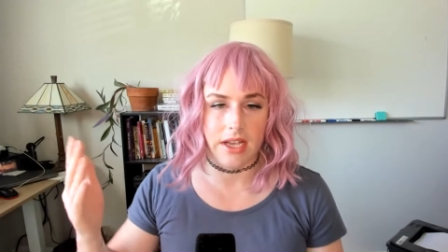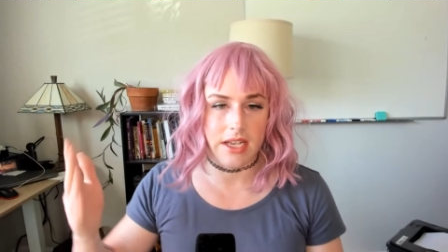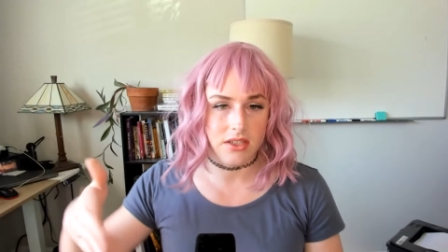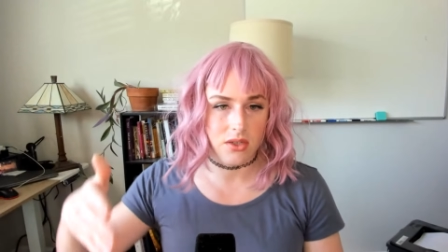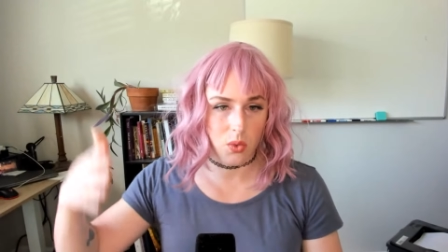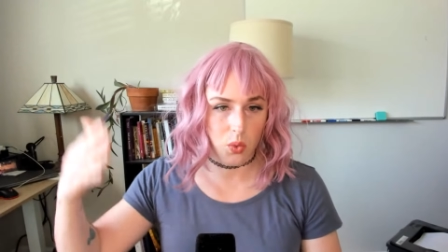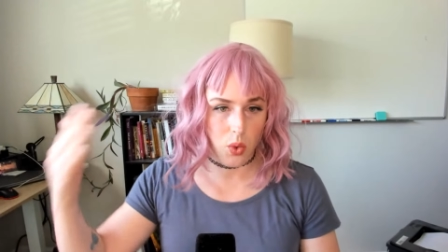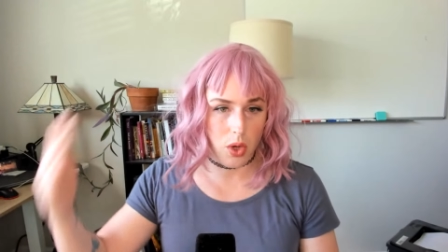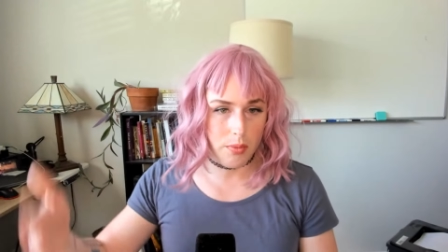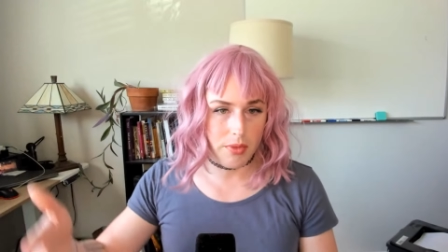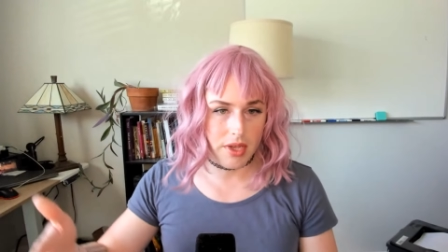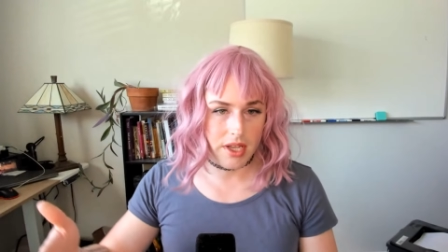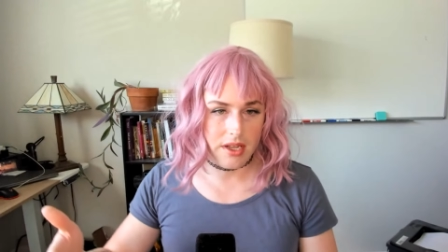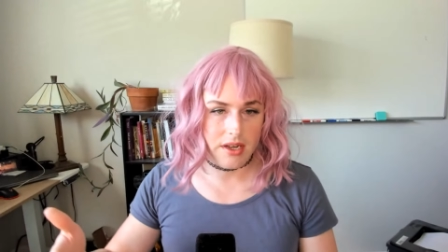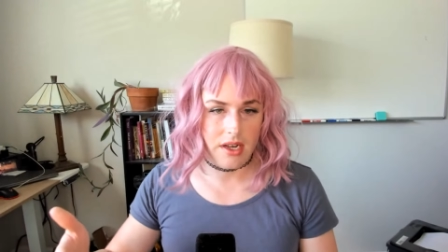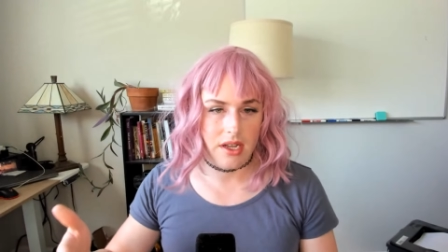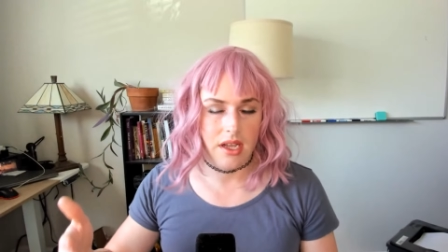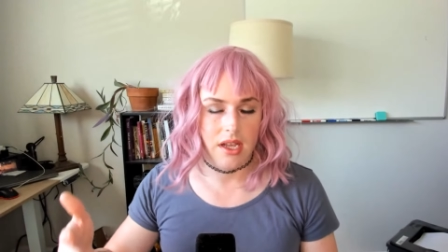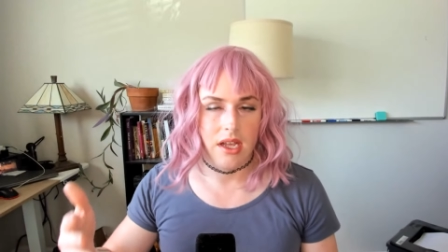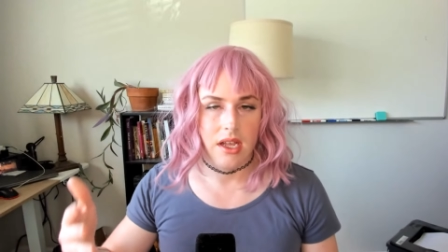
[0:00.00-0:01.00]
as a
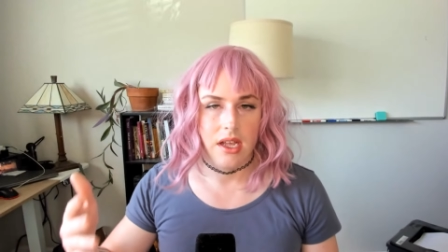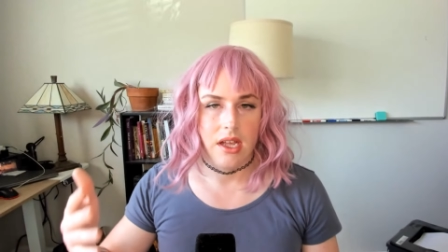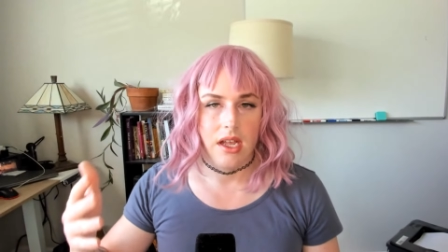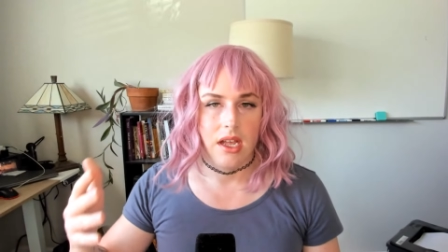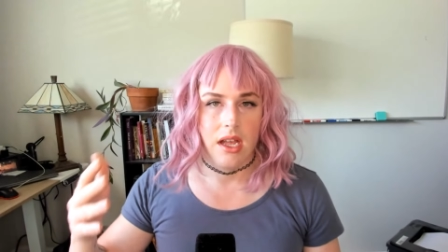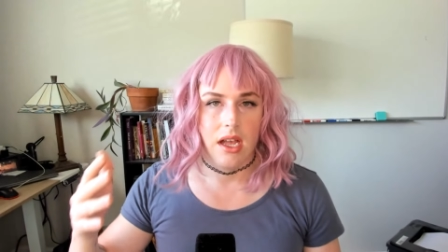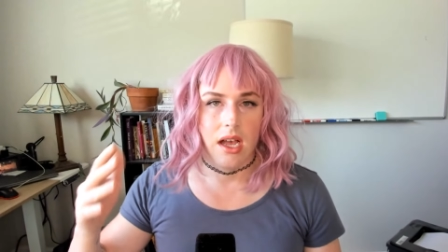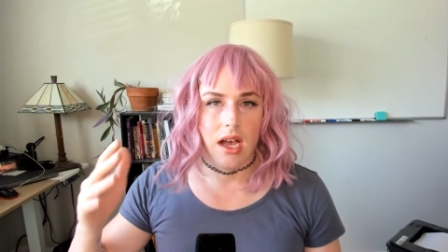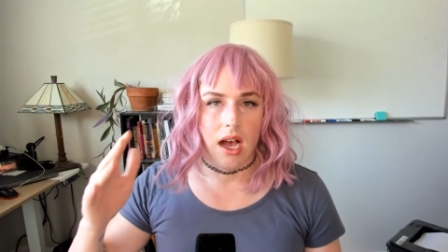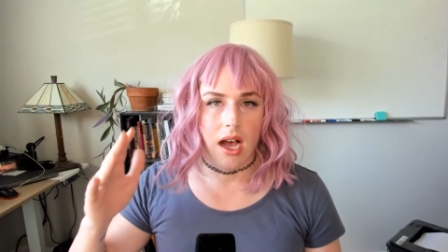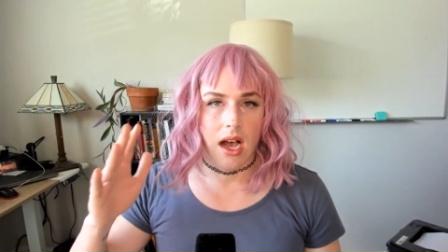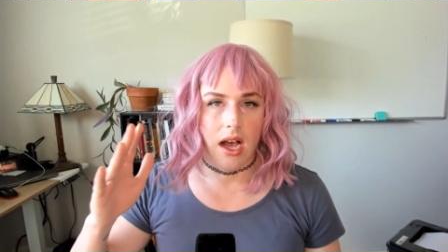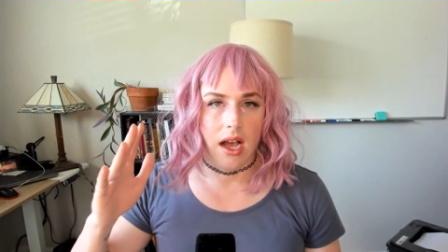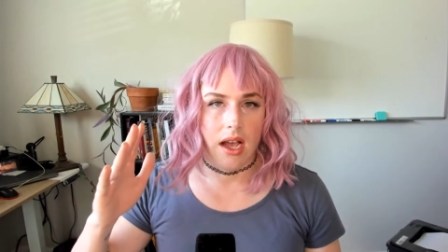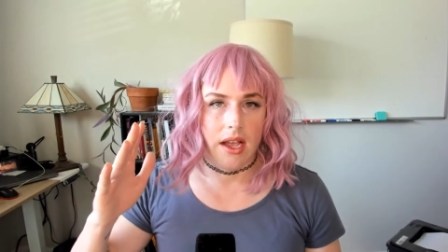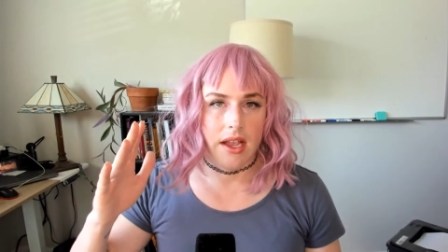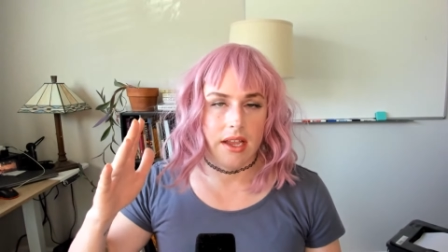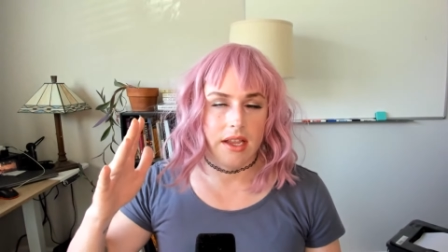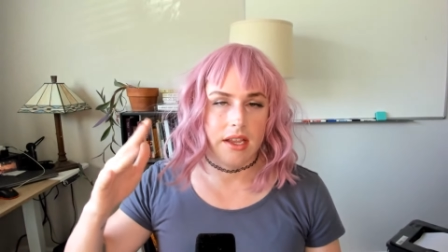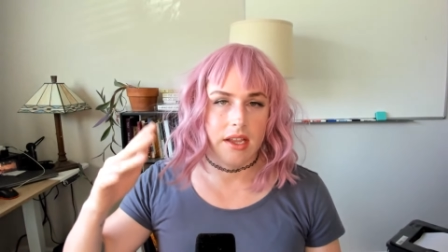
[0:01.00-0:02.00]
woman,
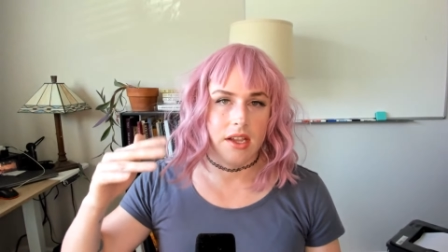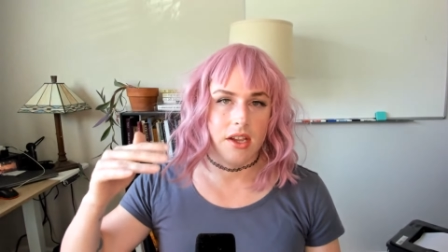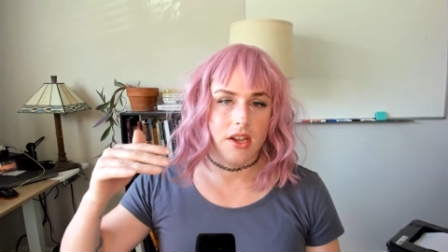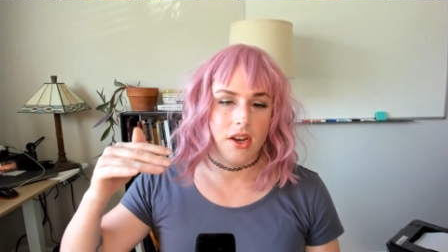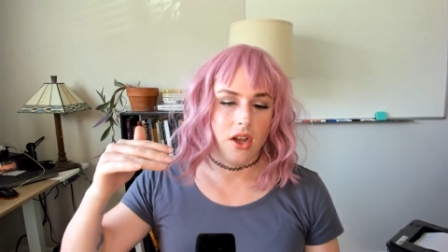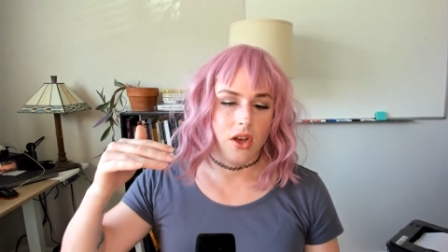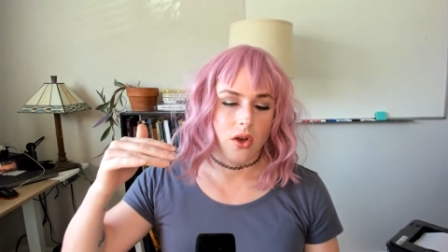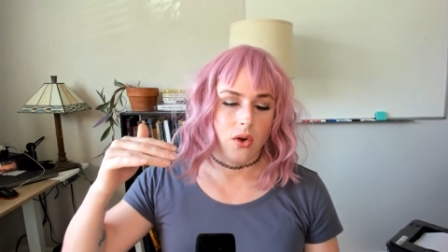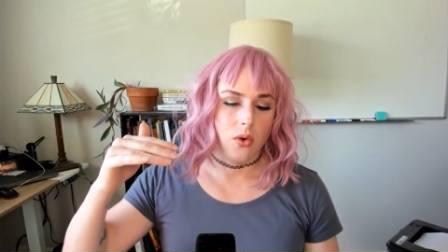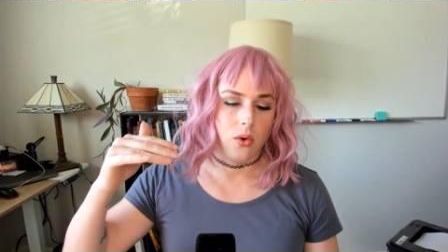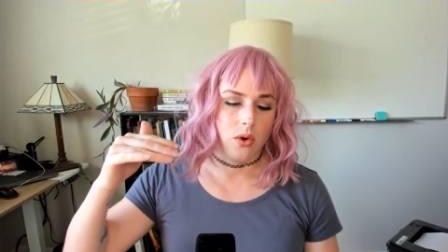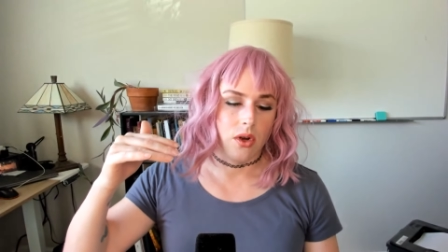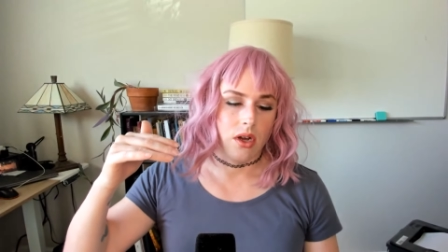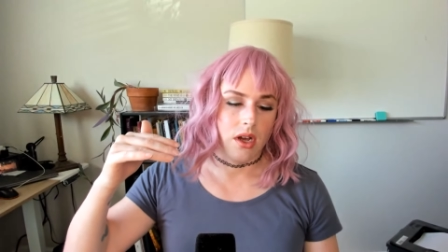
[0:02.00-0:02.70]
I, you know,